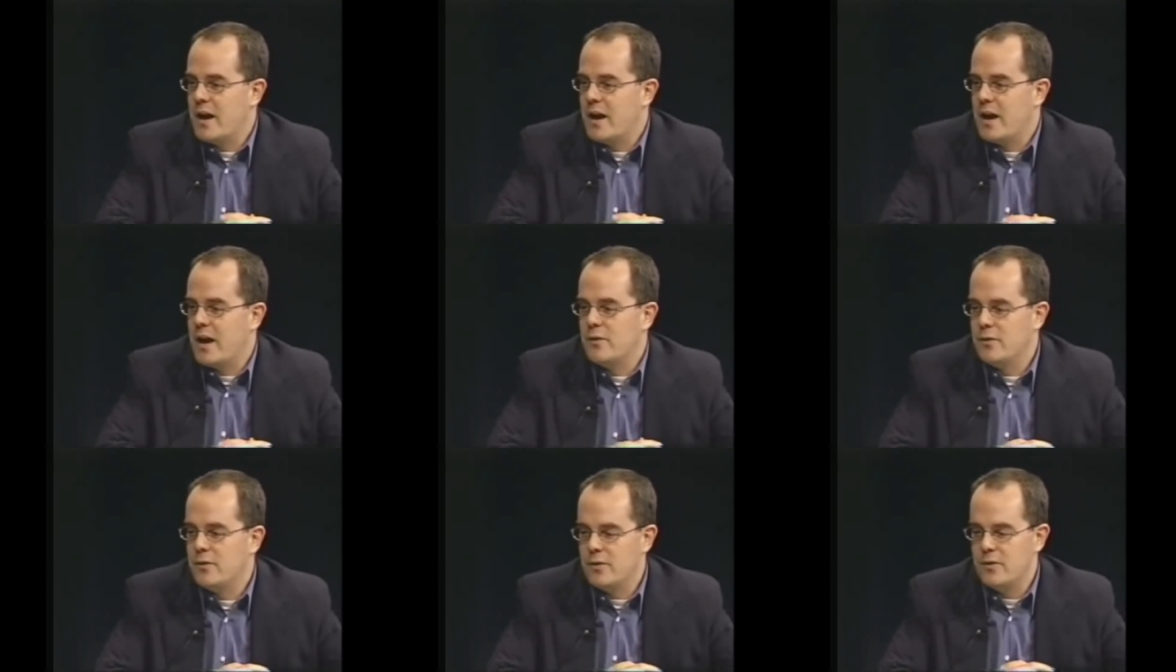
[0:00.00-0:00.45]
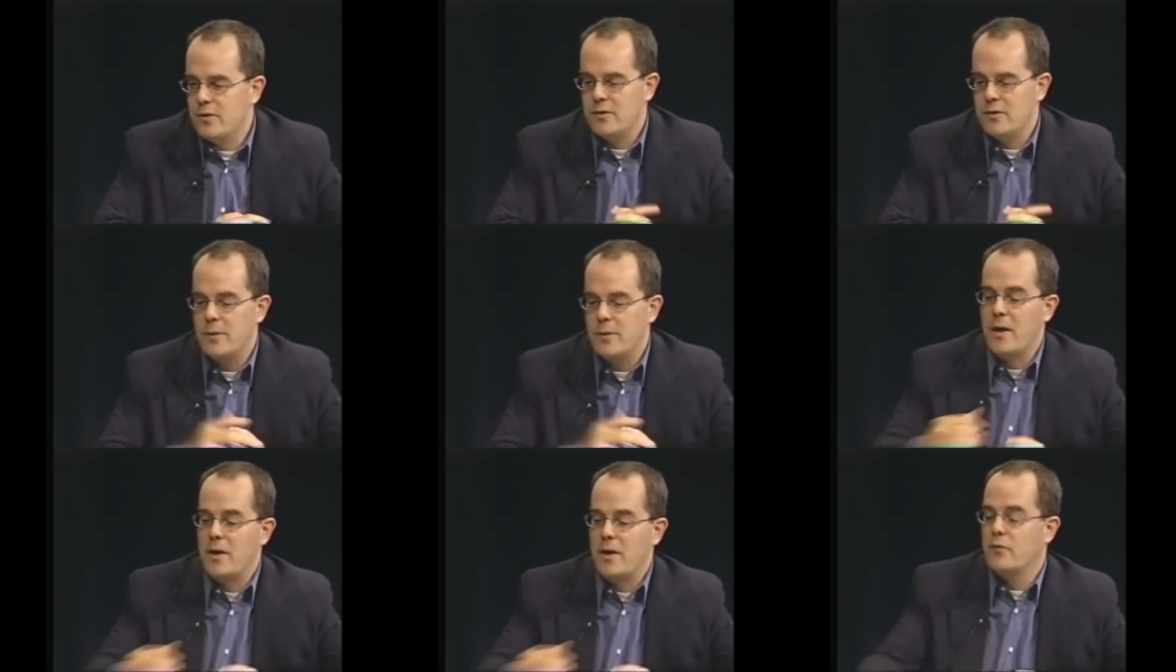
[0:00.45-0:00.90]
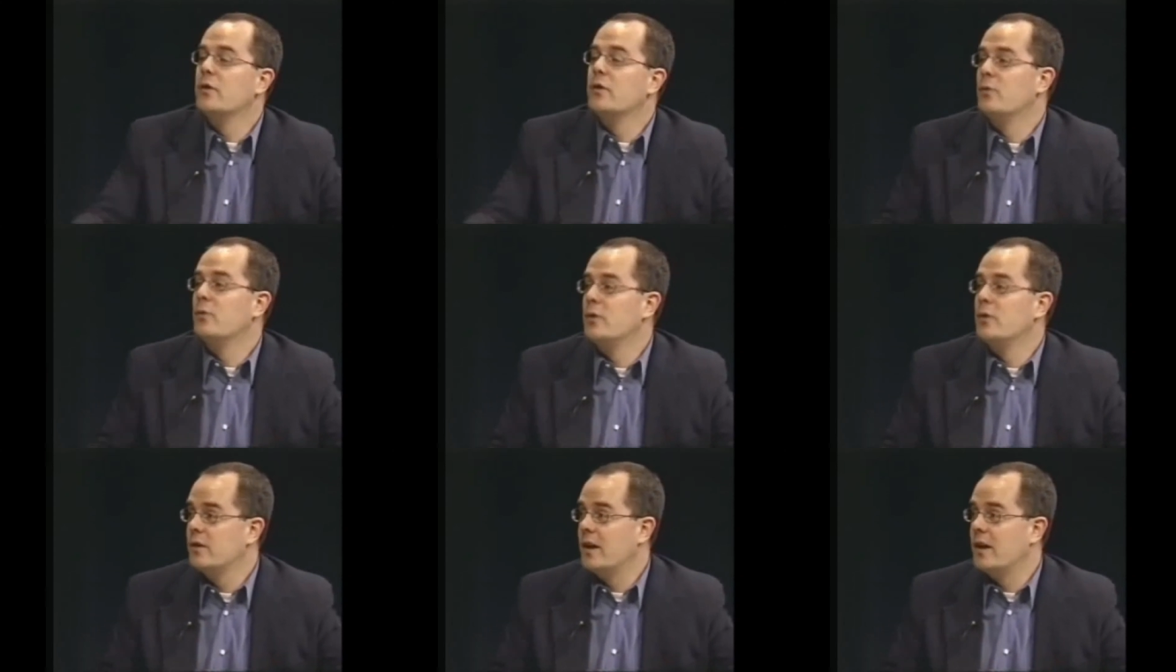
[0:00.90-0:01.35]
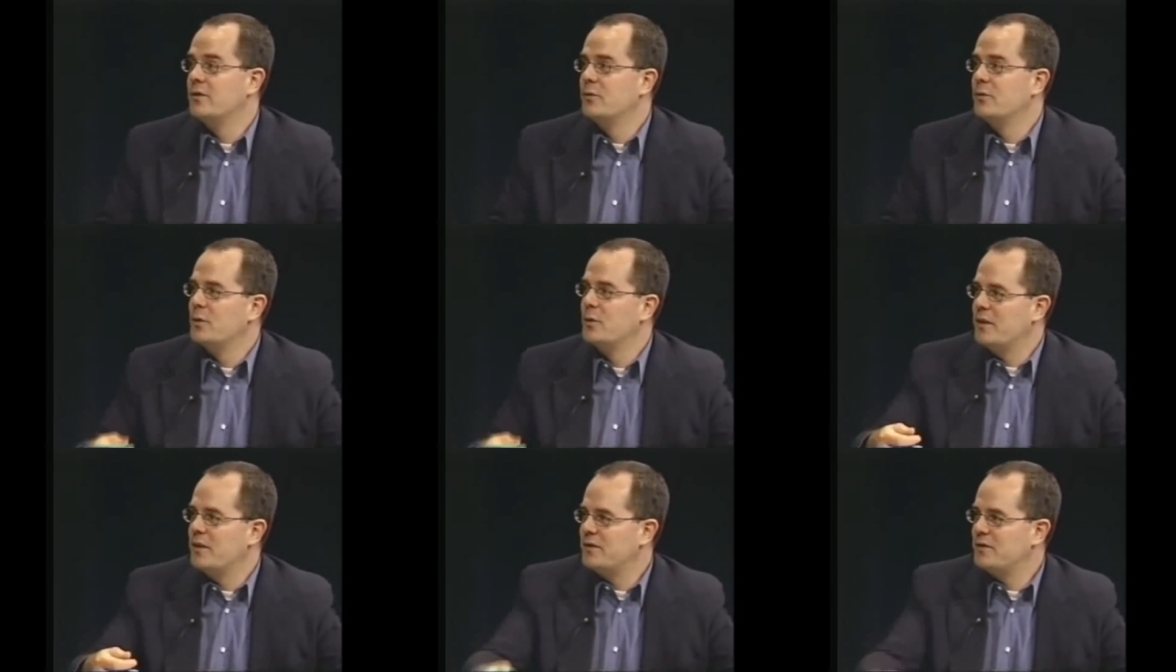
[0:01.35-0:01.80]
not them not fully
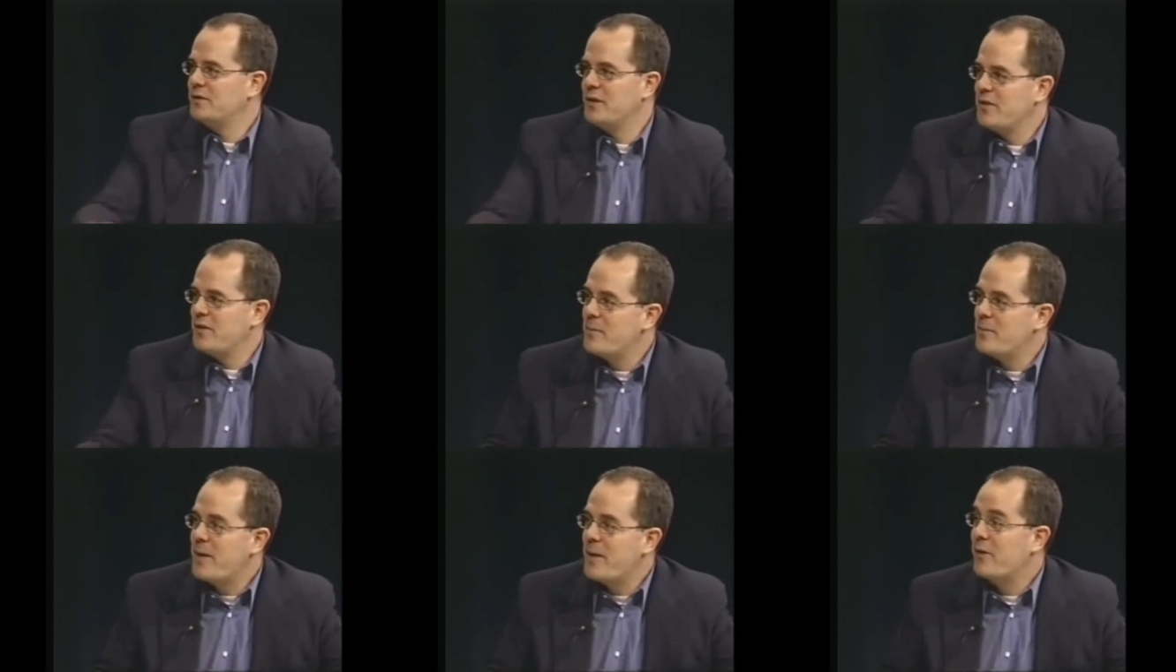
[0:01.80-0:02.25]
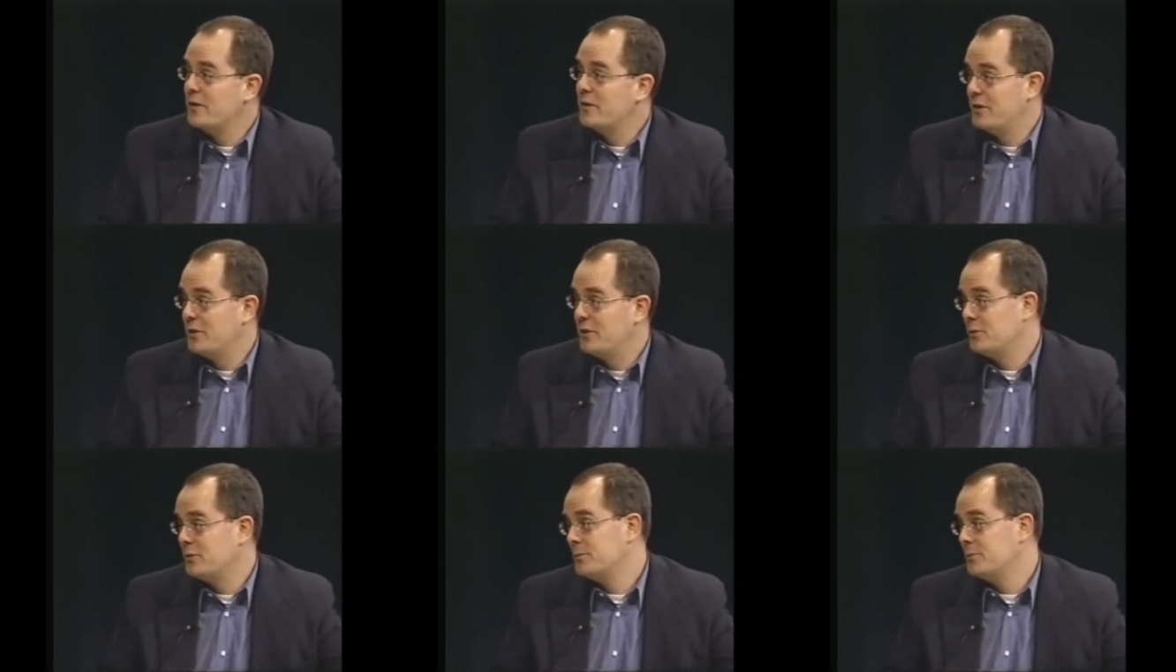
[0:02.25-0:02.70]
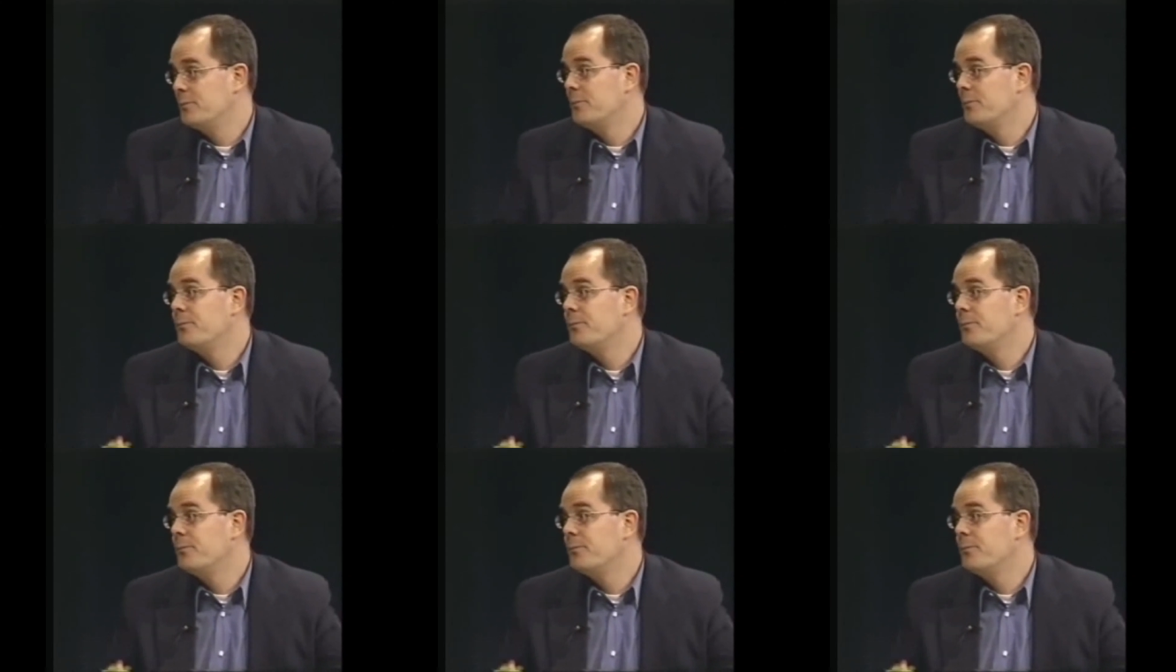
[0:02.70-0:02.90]
realizing what they still have the power to do.